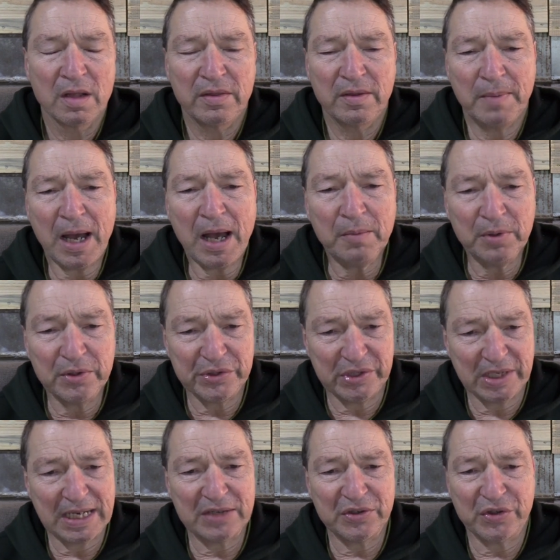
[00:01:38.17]
The Bible
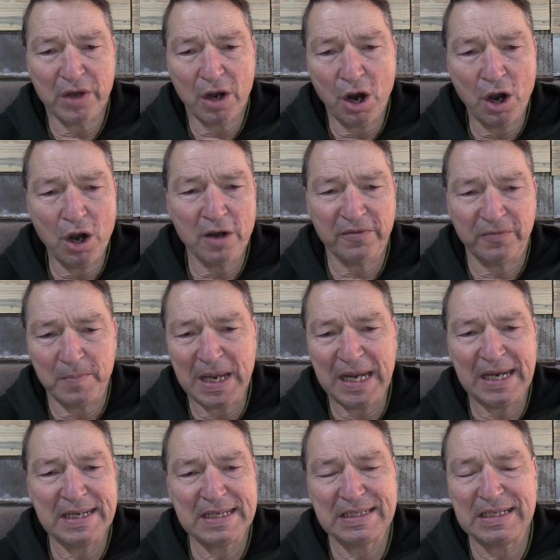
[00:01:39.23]
says the heart of
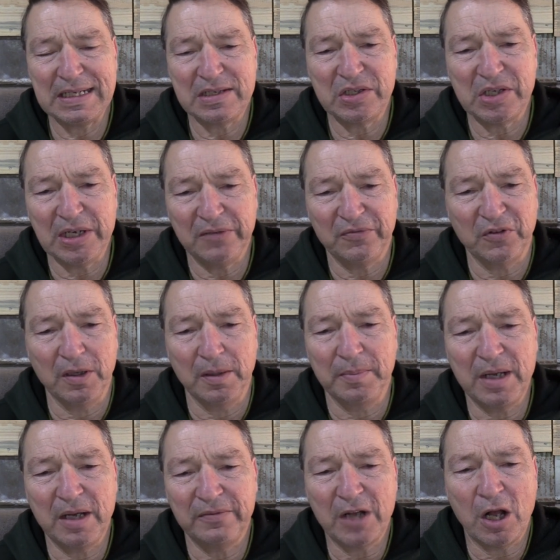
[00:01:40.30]
man is deceitful
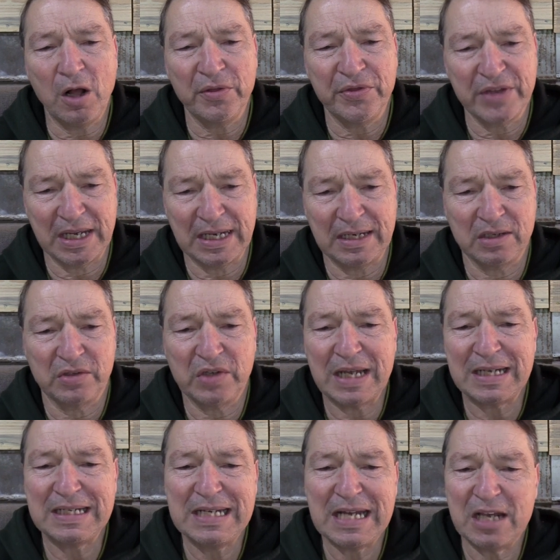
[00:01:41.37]
above all things
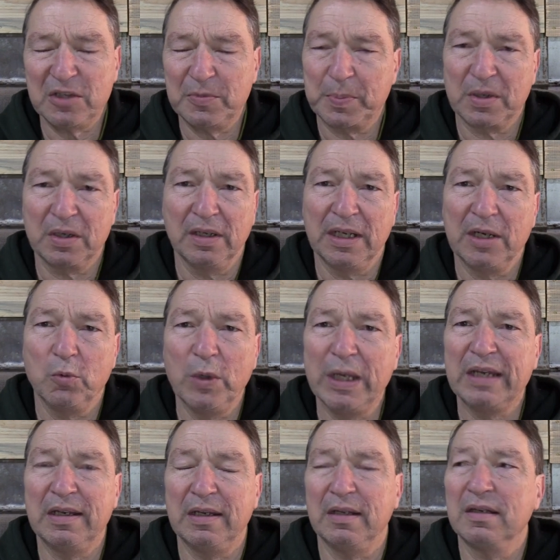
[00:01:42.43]
and desperately
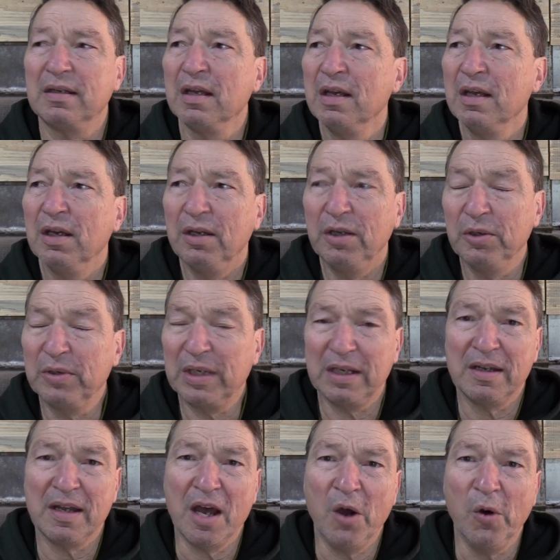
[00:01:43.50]
wicked. Who
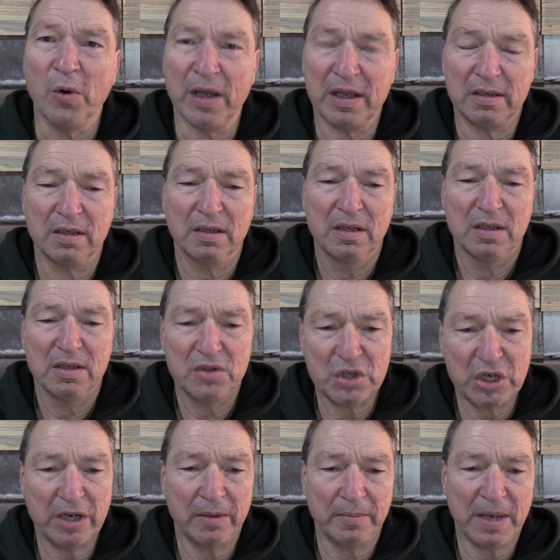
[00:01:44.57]
can know it?
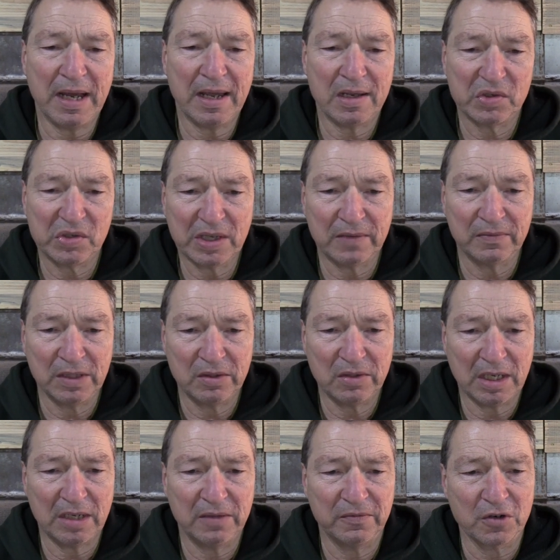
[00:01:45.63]
Jeremiah
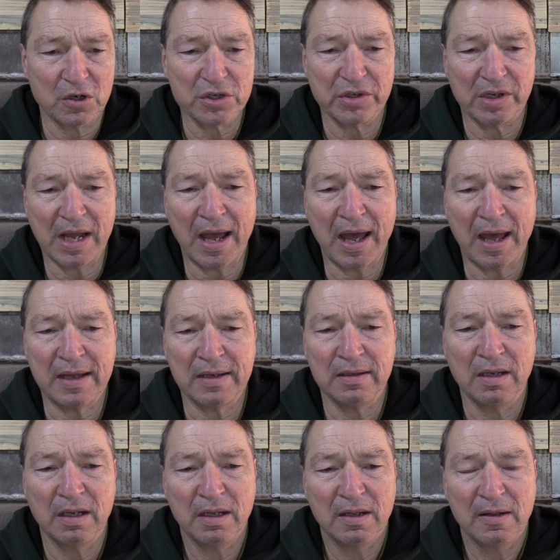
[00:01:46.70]
17, verse 9.